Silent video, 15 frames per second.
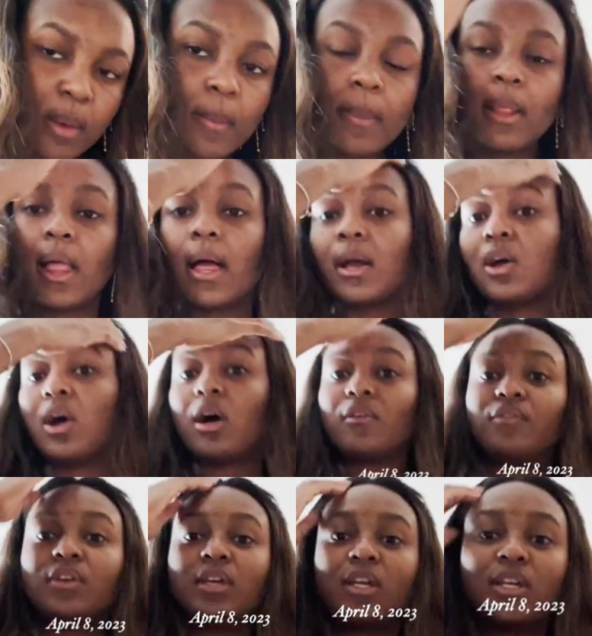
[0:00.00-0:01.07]
black
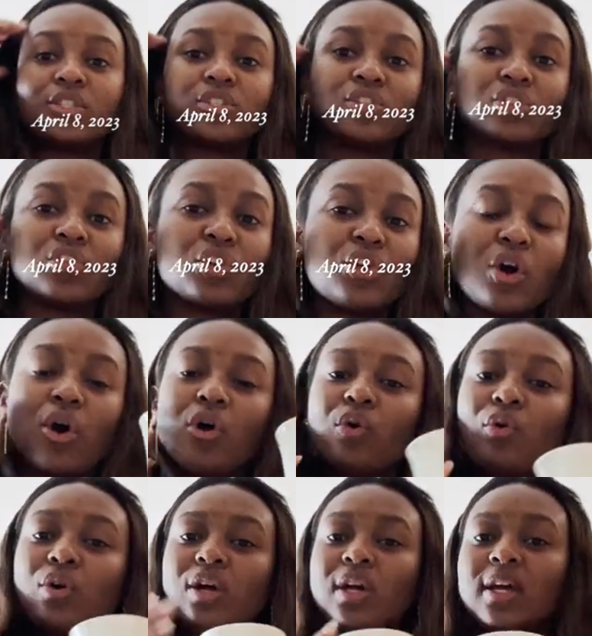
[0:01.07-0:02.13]
coffee because there's
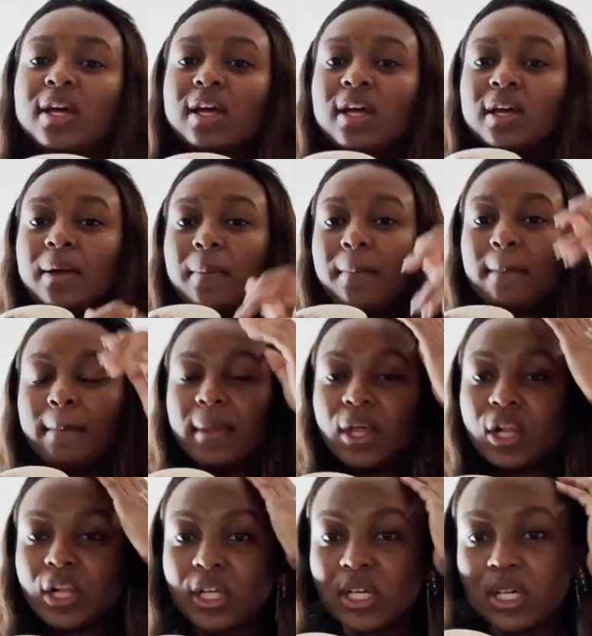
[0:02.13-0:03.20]
no
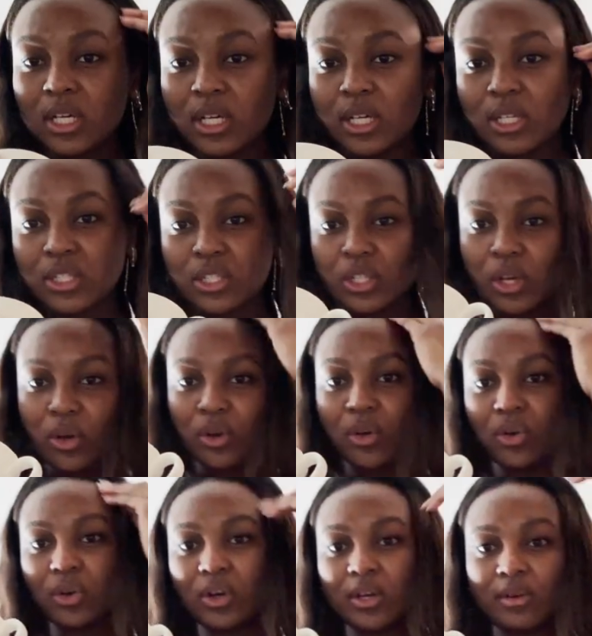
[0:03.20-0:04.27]
milk
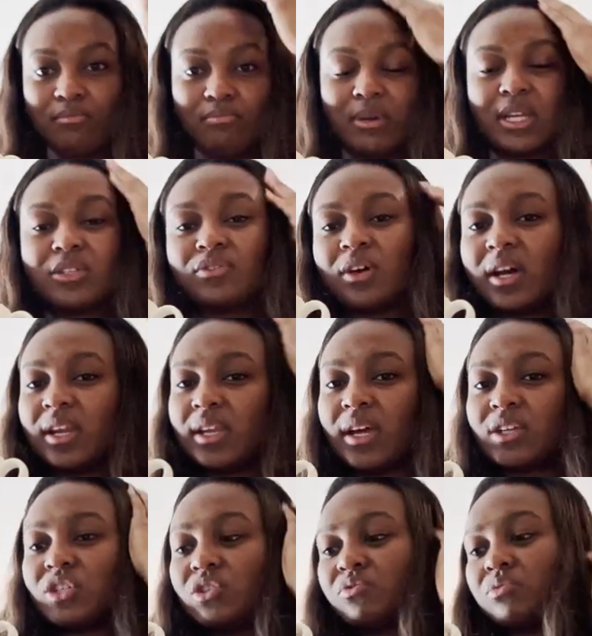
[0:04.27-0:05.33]
so but it's fine it
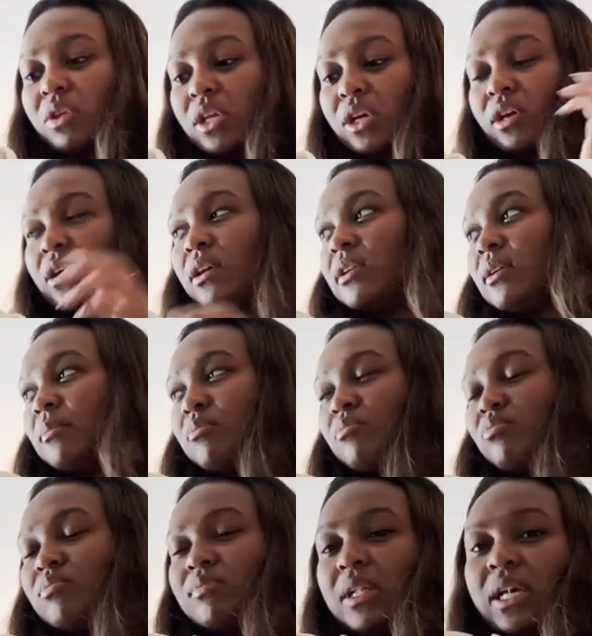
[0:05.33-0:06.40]
actually is really good I'm,
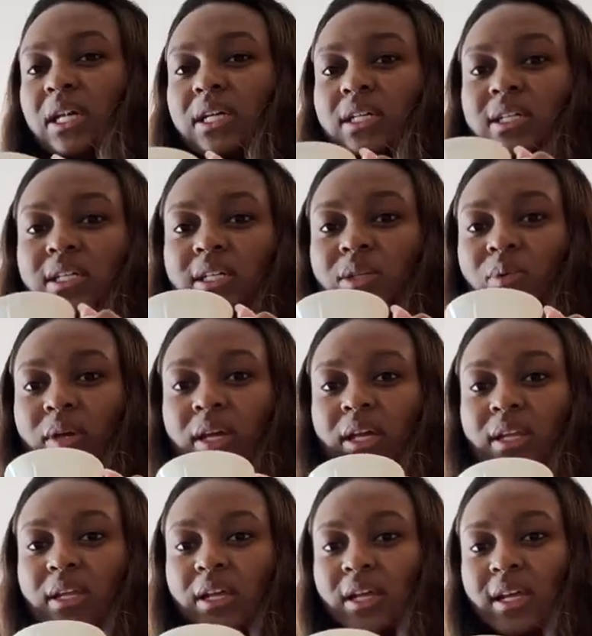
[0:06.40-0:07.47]
like
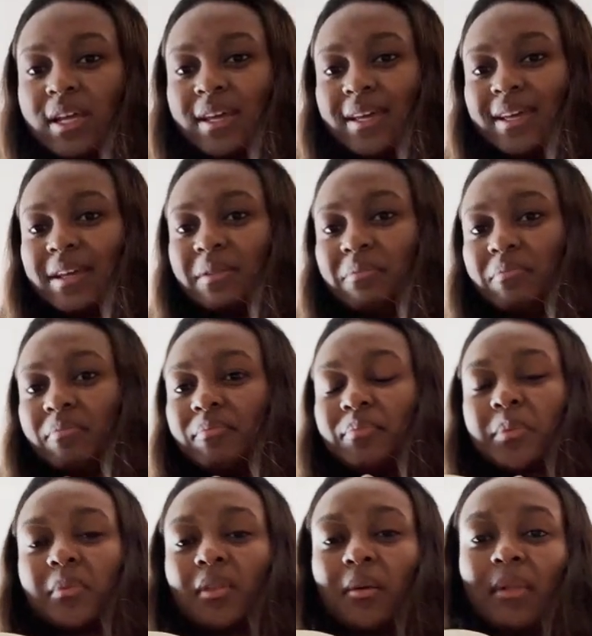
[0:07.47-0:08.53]
wait.
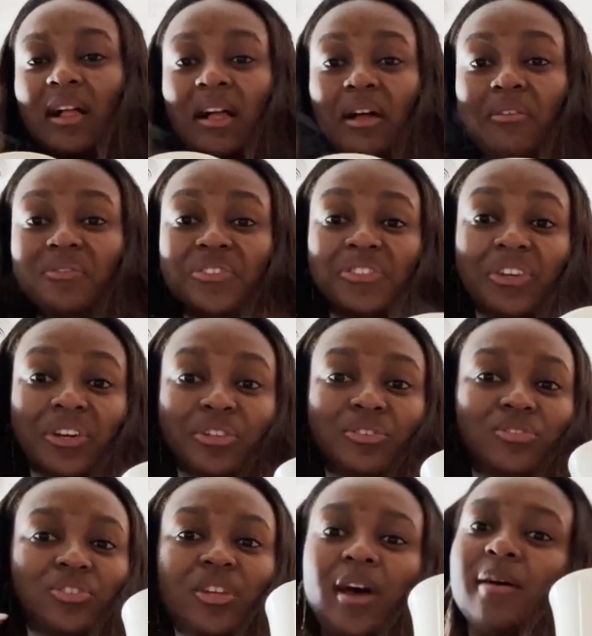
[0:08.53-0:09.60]
Black coffee's not
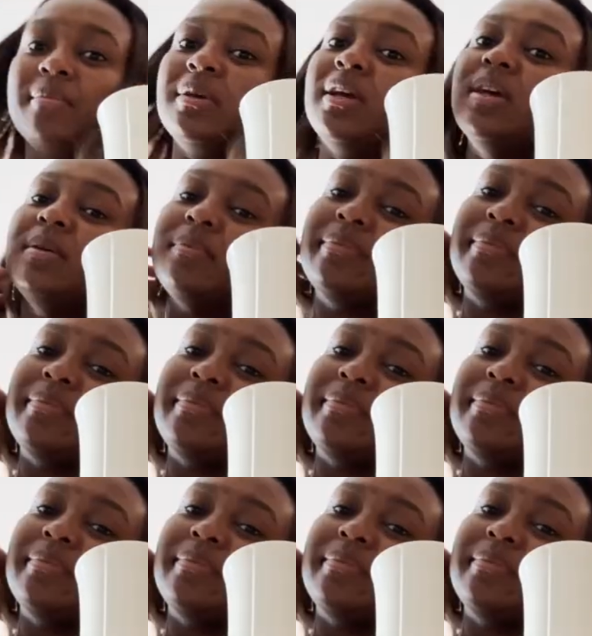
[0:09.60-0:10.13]
too shabby.